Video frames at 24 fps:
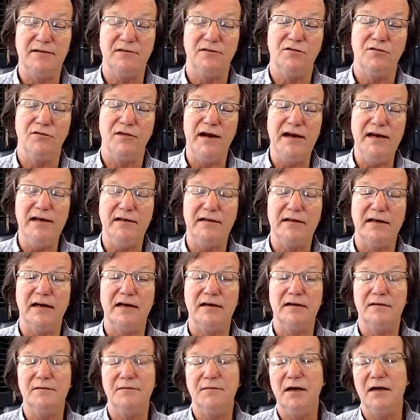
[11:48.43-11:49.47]
great
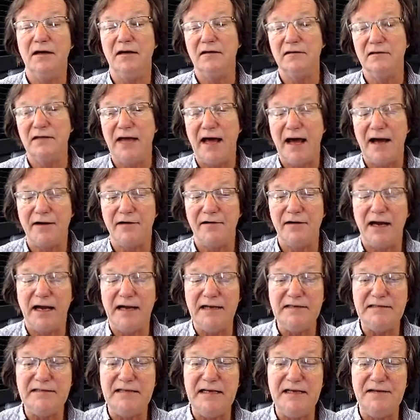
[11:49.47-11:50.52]
uh, uh, latter
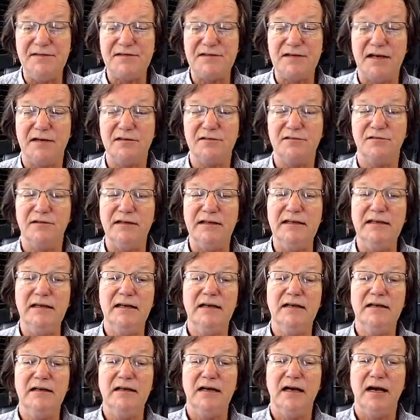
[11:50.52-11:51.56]
19th century
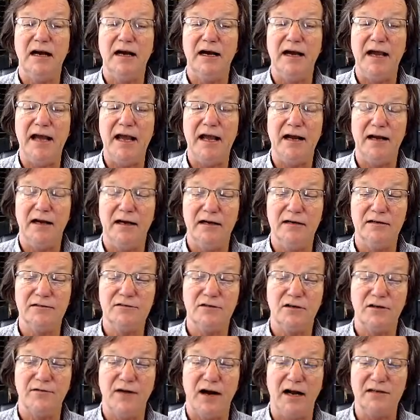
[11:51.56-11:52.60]
uh, uh,
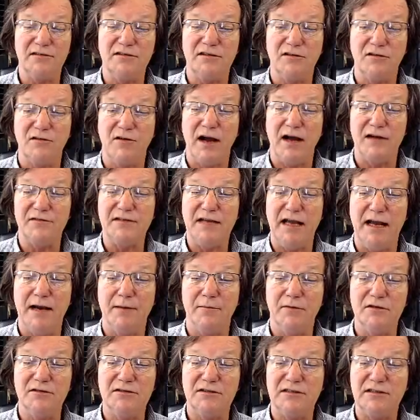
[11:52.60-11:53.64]
sort of arts and crafts
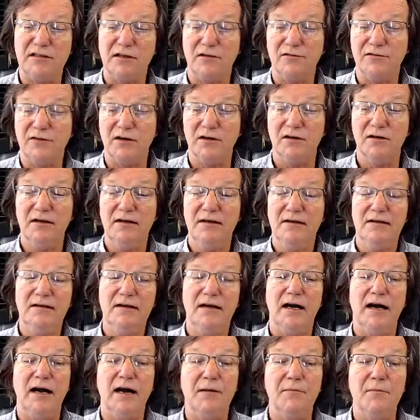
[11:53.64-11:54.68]
hammered silver
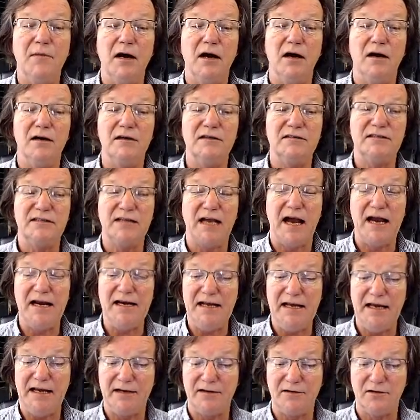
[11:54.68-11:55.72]
um, uh,
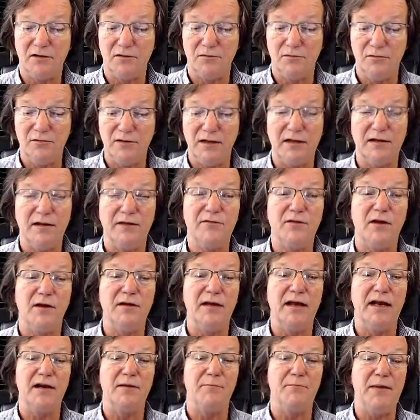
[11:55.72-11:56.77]
side handle. I love
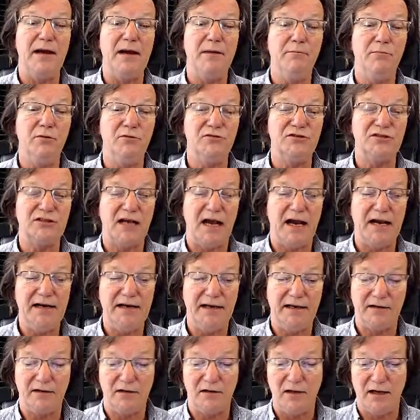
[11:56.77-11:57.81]
it had a bamboo side
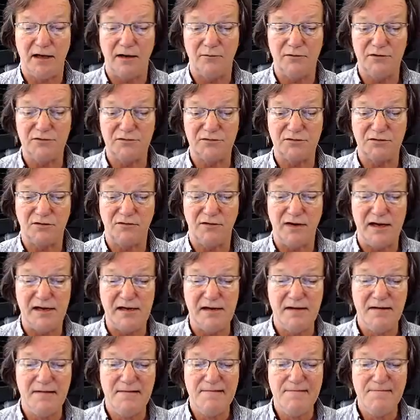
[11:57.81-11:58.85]
handle on it, which was great
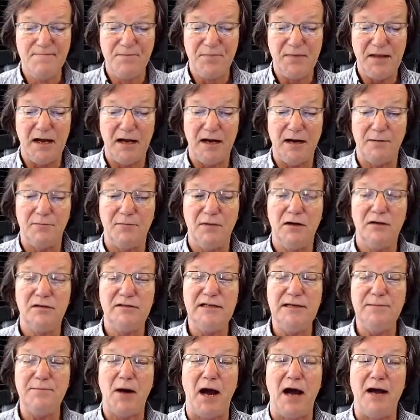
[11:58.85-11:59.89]
um,
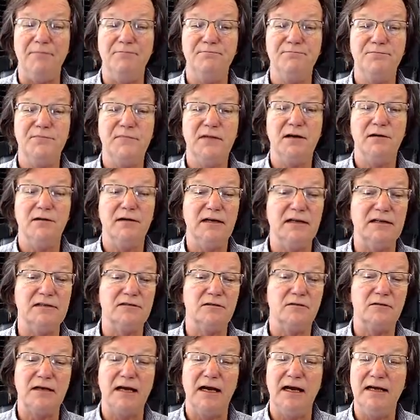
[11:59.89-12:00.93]
teapot. There it
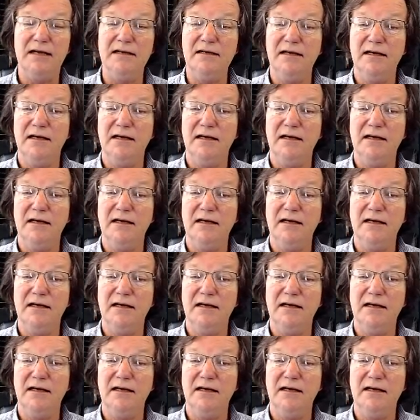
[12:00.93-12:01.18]
is, okay,